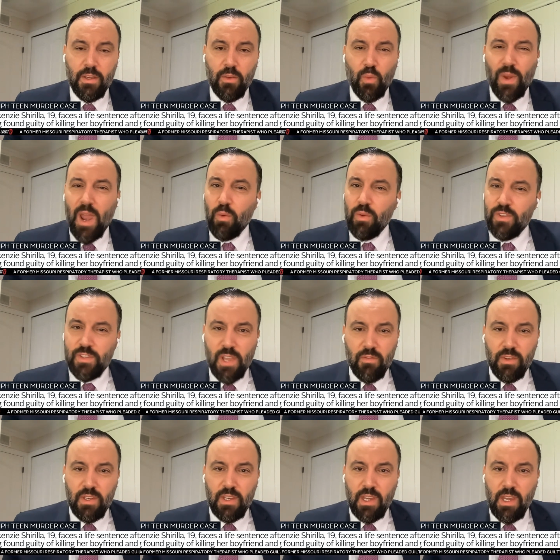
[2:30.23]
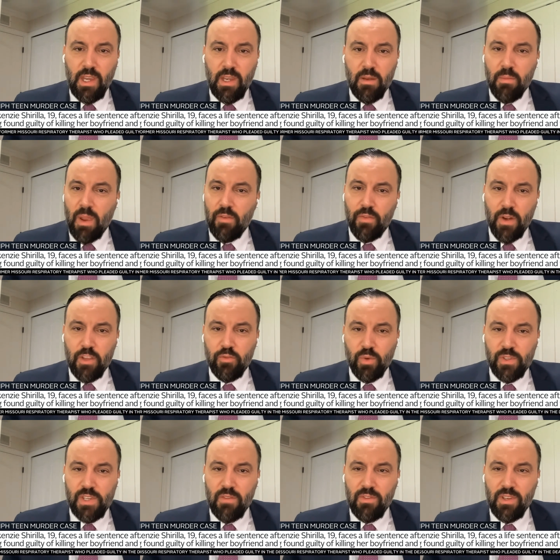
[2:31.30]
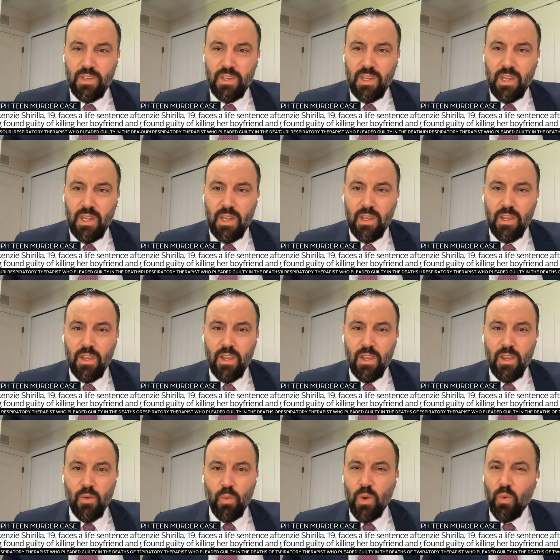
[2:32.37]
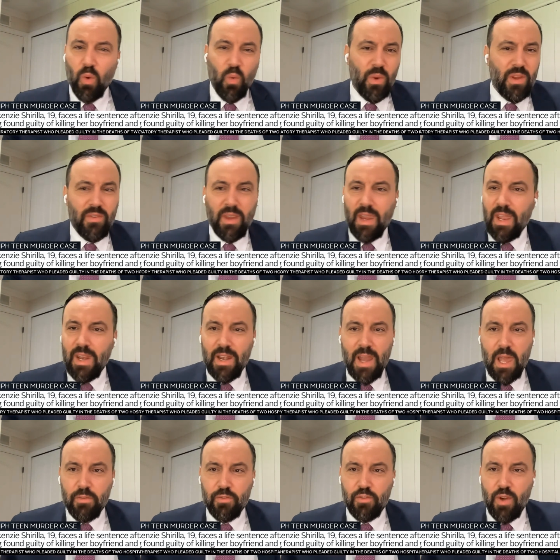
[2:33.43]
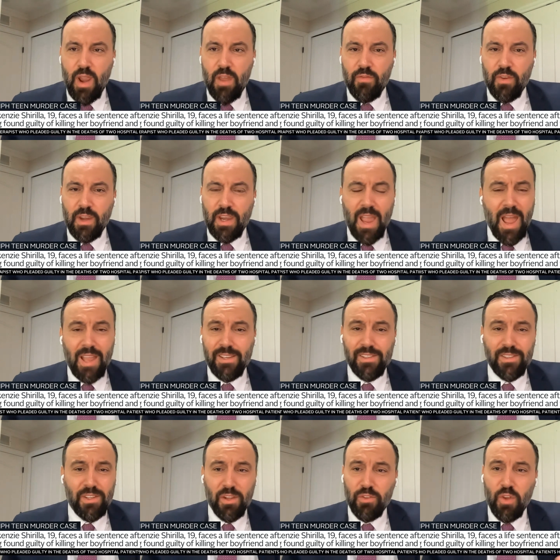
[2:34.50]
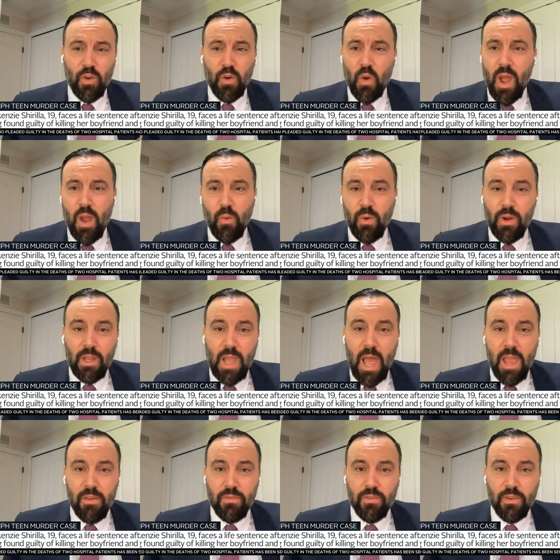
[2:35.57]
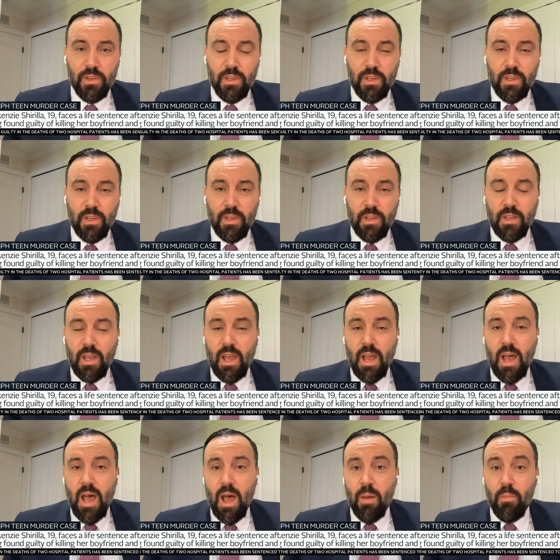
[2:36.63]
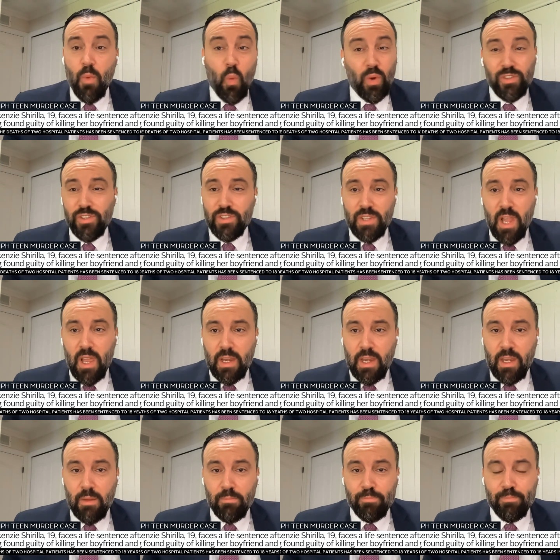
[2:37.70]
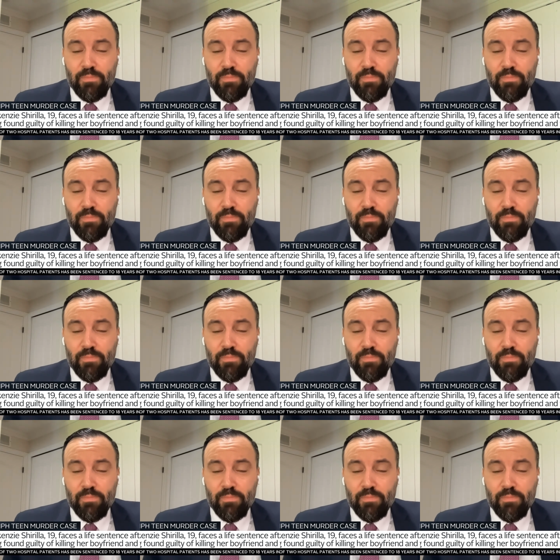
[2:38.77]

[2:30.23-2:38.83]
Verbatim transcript: when I was 17, my friends were 17. We were weaving in and out of traffic. I still don't know how we're alive. Um, we're just lucky.